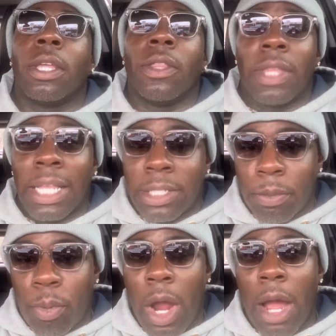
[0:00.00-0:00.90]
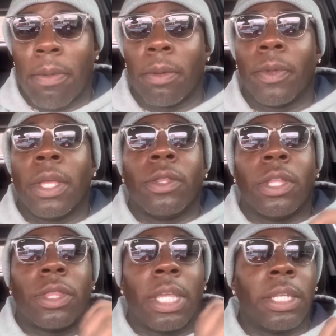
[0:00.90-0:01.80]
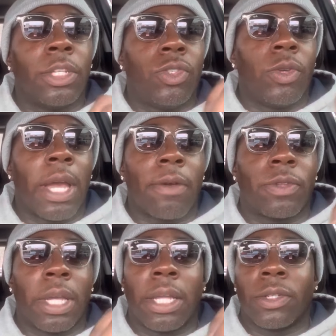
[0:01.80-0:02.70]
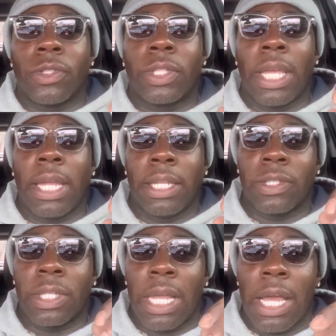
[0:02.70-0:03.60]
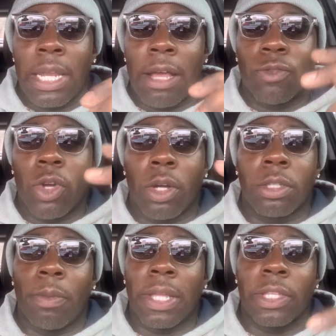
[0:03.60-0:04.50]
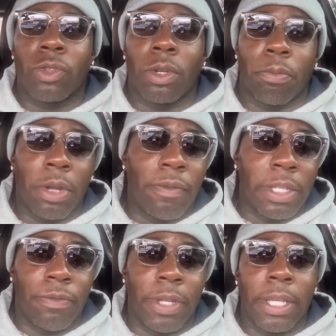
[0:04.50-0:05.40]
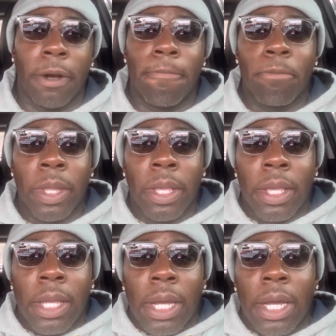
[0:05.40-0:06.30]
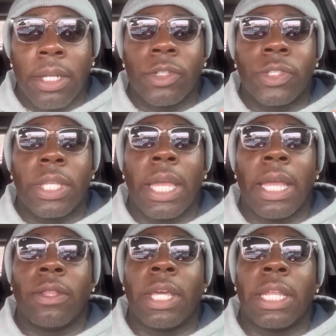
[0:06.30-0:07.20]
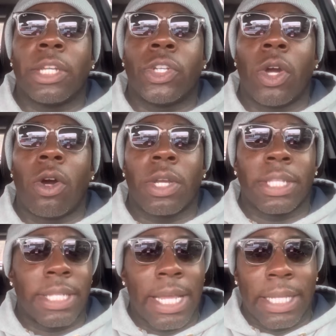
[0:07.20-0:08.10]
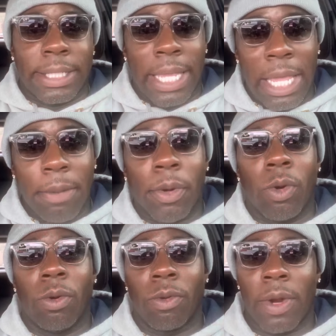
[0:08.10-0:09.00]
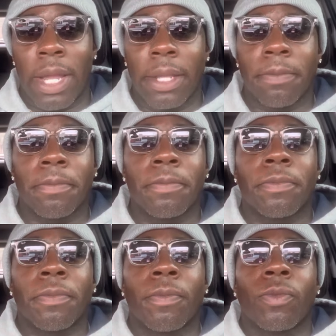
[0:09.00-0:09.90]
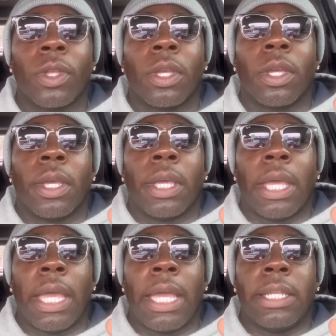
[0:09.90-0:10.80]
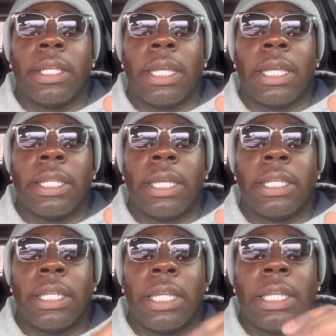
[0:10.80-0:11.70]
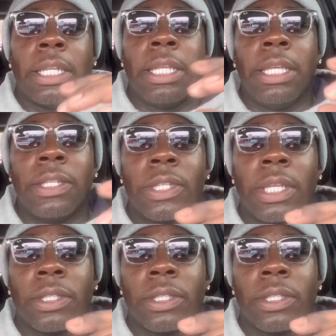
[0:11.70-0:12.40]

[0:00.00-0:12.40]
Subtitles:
that's a problem. The thing that you have to understand is, and I've talked about this on a previous video, understand that a dog is like a table, right? And in these